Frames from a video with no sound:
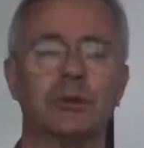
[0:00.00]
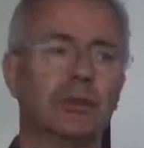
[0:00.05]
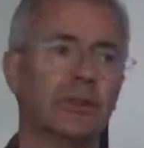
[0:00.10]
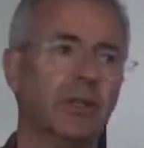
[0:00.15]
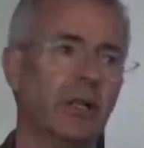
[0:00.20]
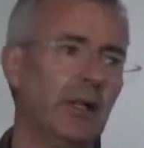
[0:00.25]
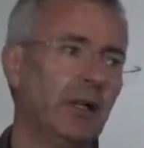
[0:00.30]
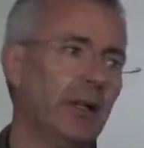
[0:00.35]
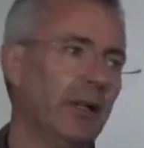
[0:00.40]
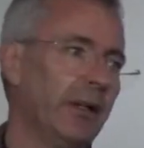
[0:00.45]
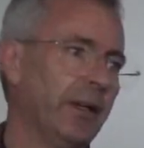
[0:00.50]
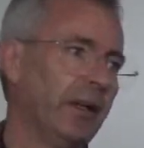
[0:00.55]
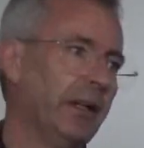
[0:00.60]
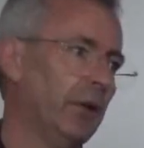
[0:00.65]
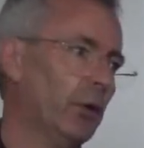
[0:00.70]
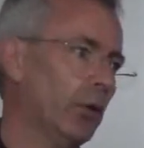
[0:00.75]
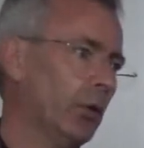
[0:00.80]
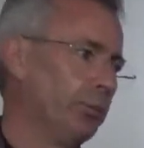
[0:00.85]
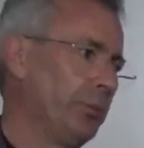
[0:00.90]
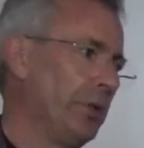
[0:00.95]
And
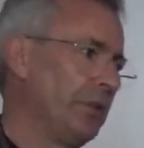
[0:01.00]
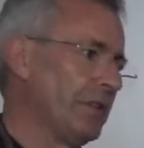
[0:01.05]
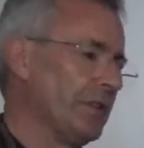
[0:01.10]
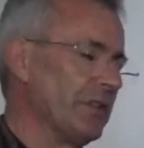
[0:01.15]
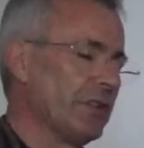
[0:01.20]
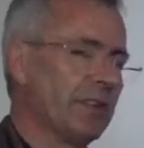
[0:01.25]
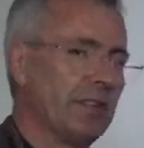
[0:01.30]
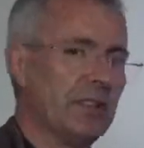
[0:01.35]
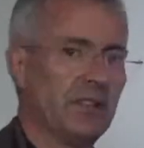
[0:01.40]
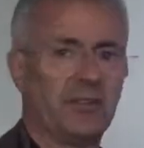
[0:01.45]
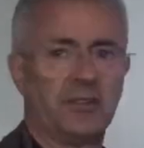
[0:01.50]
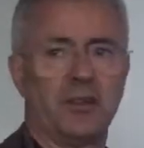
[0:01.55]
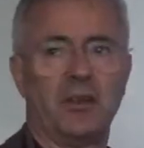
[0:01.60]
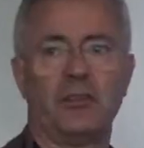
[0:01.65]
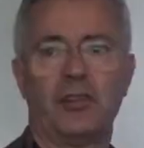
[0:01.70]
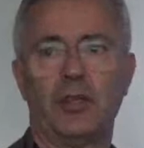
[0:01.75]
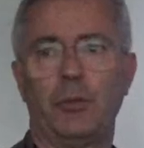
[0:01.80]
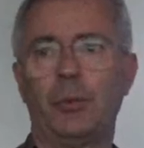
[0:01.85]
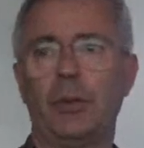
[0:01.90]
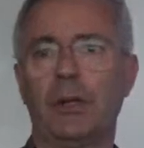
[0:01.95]
in businesses,
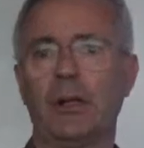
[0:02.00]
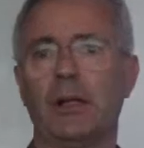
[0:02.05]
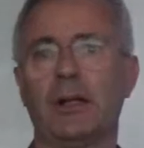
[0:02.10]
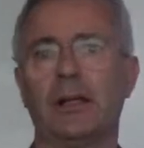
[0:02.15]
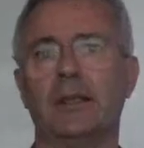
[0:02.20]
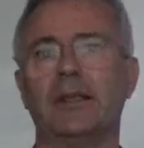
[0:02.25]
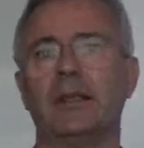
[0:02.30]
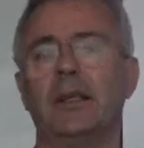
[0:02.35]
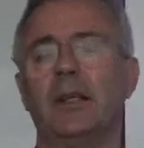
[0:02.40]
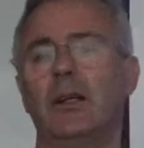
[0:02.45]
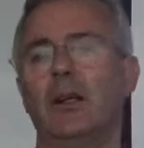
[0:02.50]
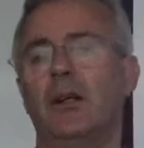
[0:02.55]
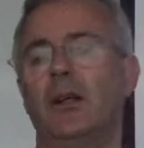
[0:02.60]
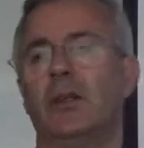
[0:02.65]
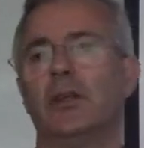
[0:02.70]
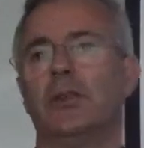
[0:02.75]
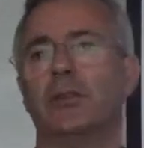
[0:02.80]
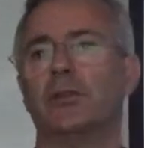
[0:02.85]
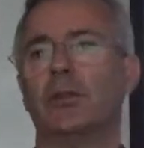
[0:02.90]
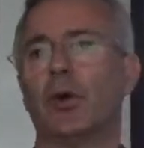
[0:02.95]
typically,
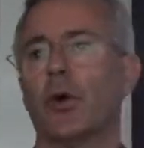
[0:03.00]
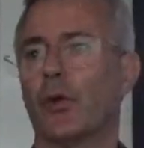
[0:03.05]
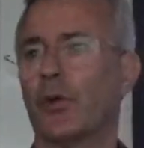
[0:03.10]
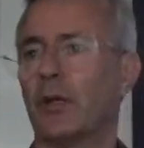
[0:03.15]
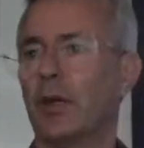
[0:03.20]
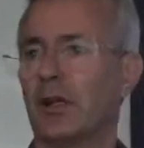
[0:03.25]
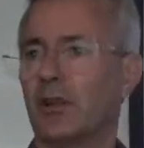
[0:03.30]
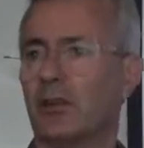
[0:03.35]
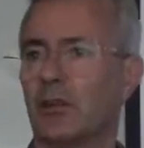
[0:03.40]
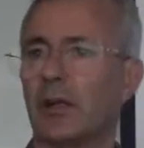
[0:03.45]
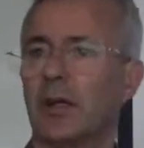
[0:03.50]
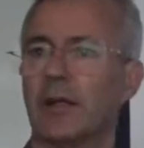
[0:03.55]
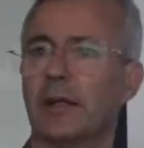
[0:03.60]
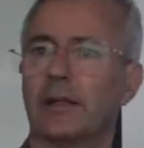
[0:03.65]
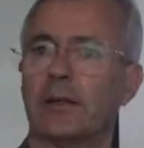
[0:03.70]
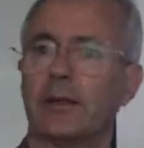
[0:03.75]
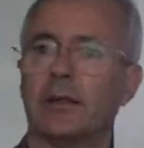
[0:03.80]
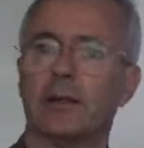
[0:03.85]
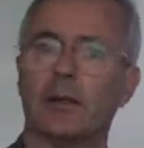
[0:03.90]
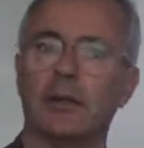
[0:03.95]
you've got things
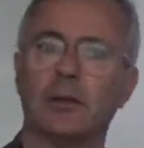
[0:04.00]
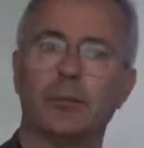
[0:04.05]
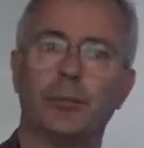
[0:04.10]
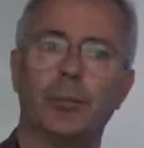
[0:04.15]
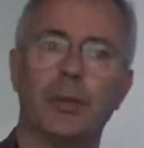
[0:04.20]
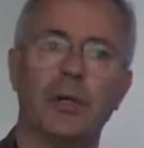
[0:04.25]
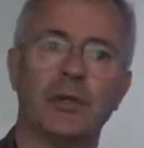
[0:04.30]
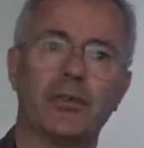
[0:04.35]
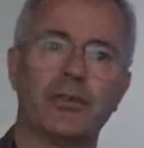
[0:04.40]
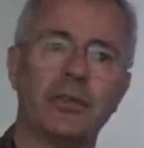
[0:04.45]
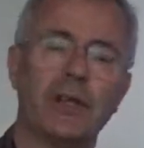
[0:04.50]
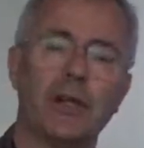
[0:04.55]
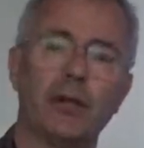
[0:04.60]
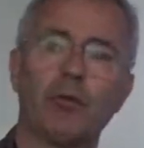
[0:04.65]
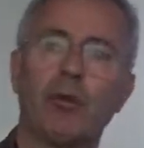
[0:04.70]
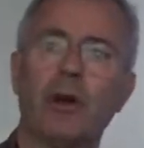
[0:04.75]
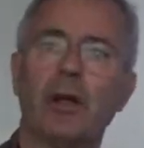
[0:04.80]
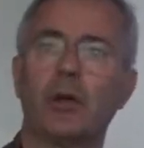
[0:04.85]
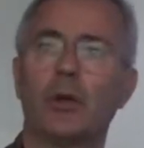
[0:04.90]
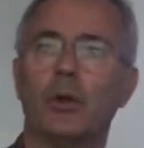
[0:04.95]
like personnel
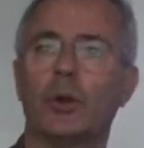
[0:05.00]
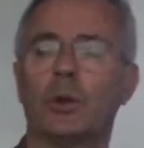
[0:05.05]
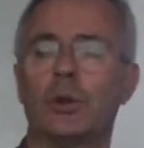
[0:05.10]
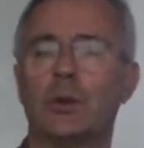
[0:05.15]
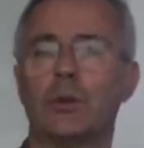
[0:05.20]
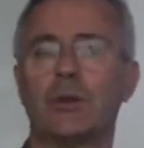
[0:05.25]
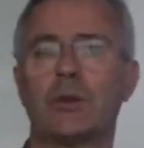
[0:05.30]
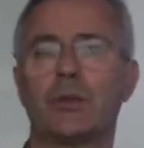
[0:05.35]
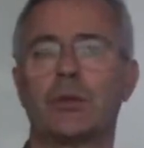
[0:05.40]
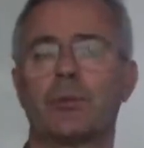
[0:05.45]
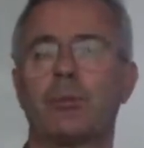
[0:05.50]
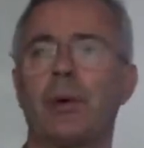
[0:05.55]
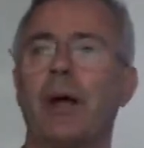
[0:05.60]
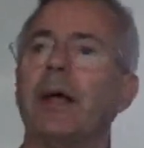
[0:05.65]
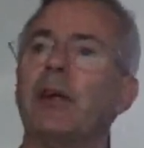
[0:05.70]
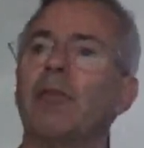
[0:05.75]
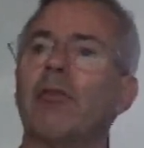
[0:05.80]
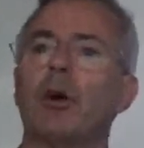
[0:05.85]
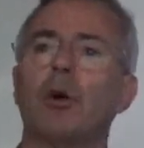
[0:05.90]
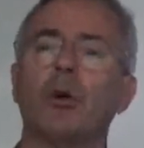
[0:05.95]
records,
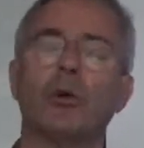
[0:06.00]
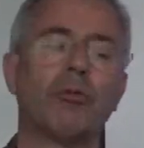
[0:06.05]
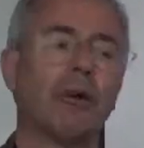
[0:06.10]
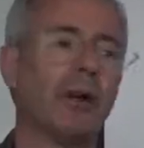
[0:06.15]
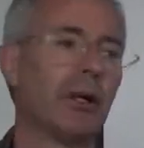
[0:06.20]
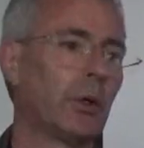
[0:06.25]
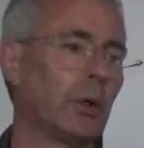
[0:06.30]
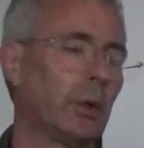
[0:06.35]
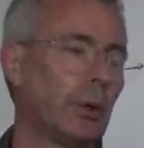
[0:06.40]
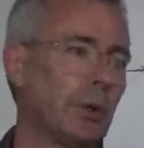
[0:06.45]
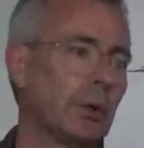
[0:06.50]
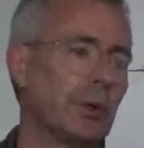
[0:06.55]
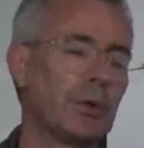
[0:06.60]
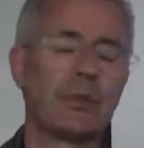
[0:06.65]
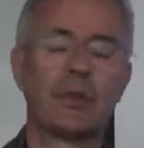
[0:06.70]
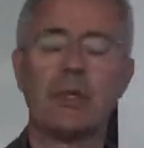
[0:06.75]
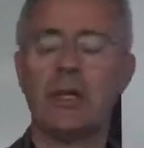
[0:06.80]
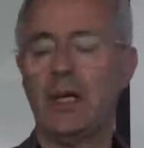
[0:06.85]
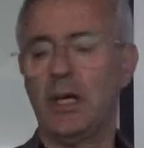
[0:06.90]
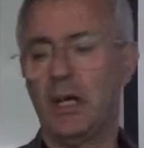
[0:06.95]
payroll records,